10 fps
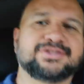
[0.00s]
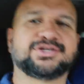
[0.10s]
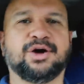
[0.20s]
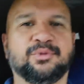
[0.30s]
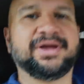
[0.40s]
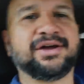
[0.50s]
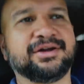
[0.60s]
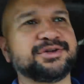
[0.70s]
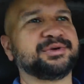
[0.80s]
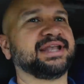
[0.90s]
So we
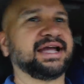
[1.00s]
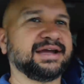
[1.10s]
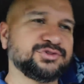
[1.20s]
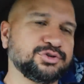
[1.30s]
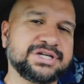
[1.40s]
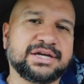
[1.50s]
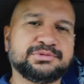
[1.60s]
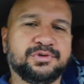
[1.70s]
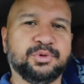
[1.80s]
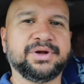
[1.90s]
are doing, like I've told you guys before,